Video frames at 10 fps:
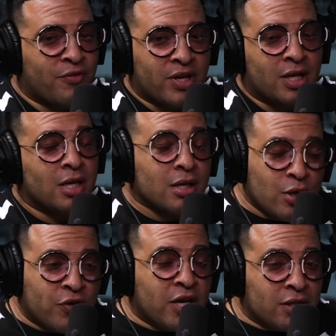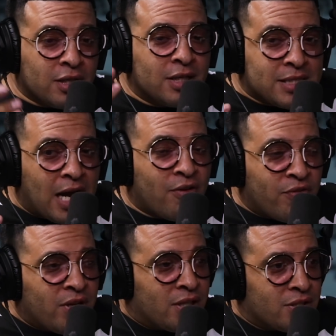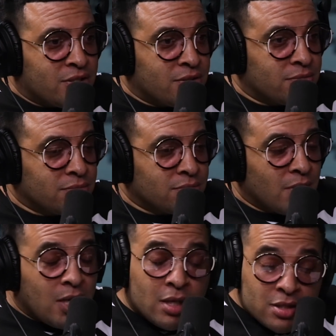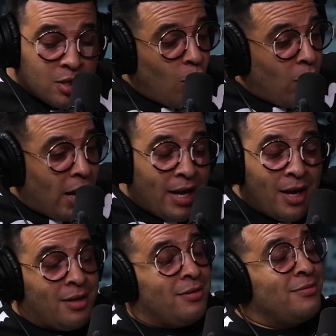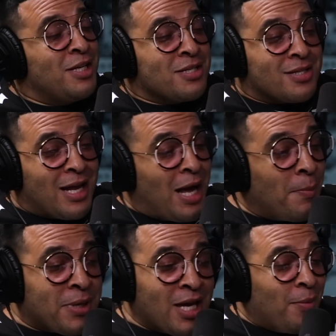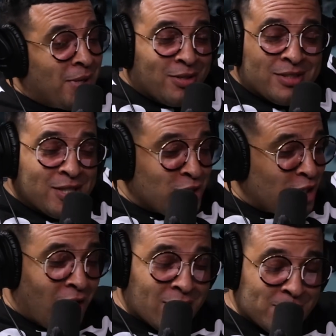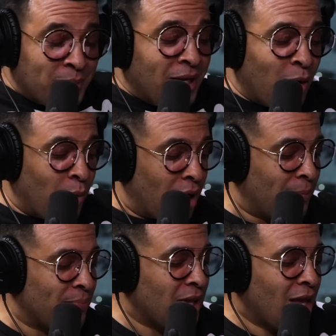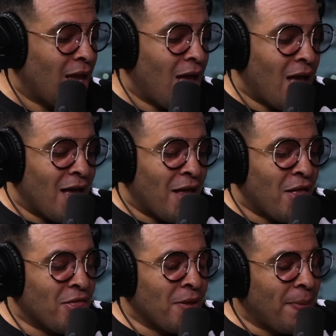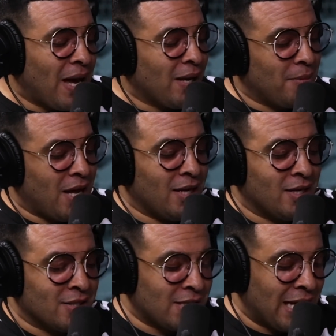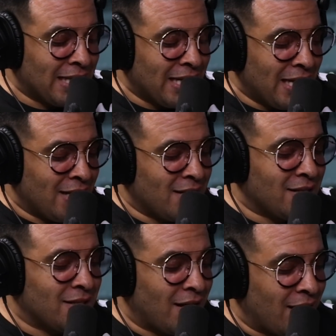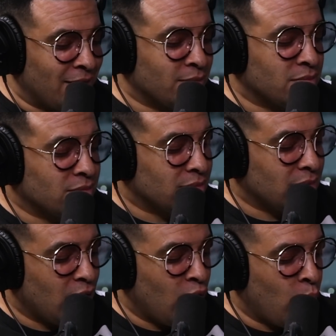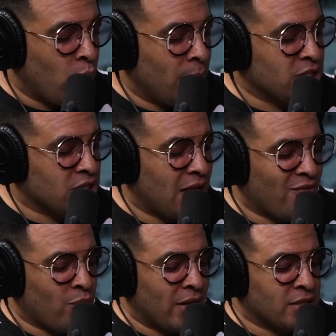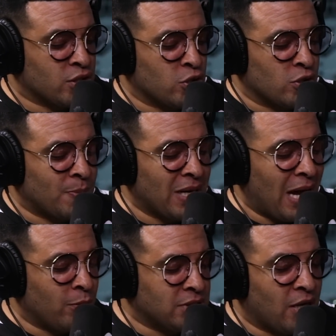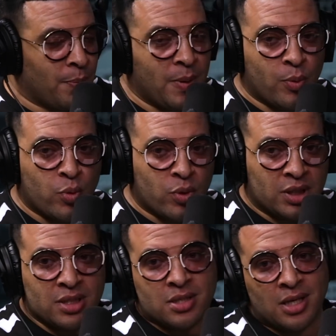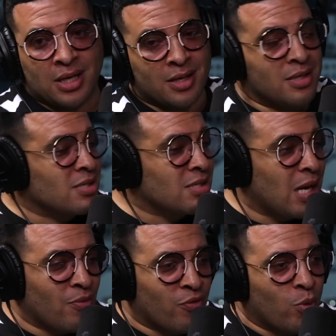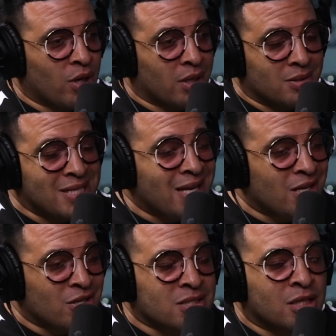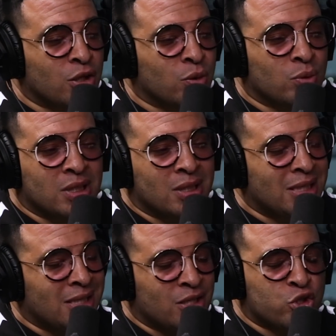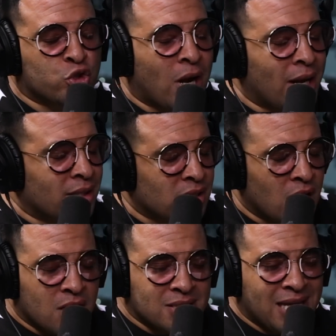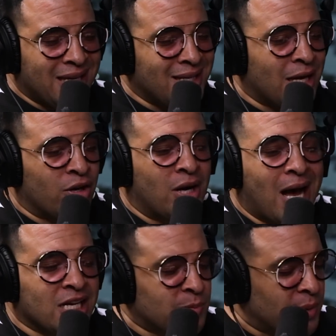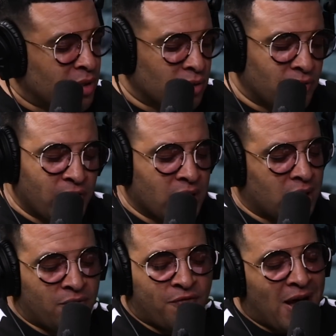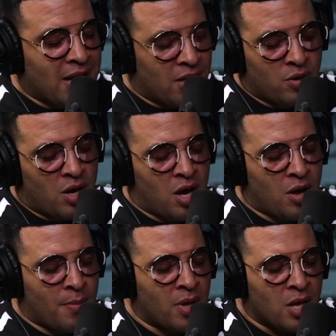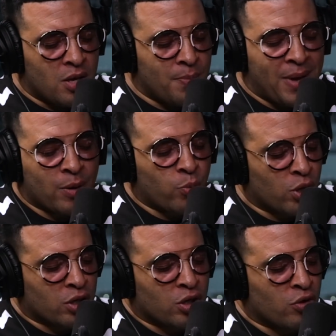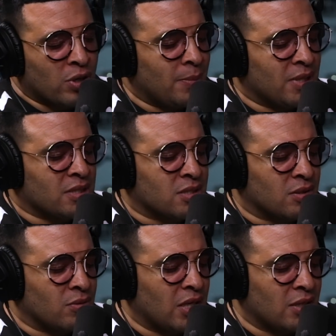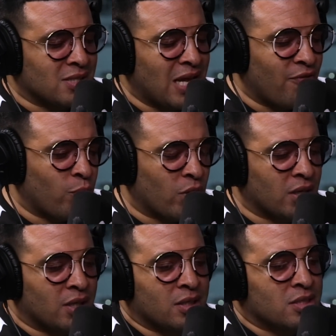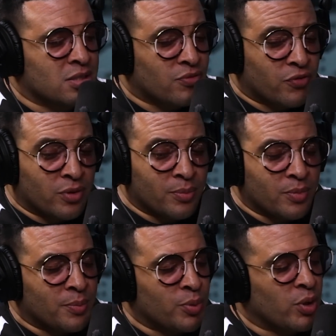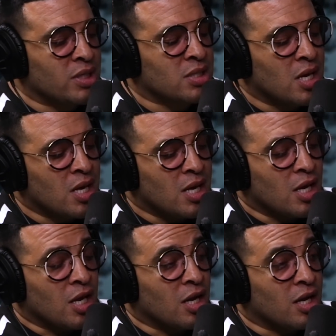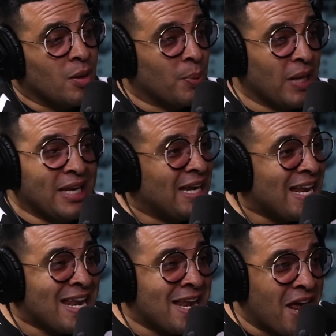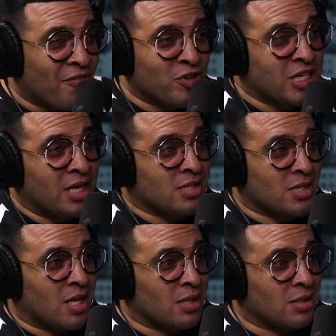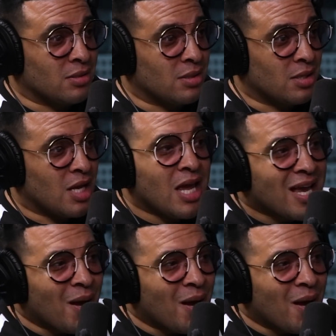jail. You've killed an entire village. So something had, like that. Listen, I'm, I'm guilty as charged. But anyway, oh no. The bottom line is, at the end of the day, a woman should have a right to choose. But I will tell people who are listening, and this is coming from working 10 years in the union, leading strikes, taking down hospitals, fucking fighting um, bad worker agreements and, and safe working conditions for em- employees. Complaining never changes nothing. Mm-hmm. Mm-hmm.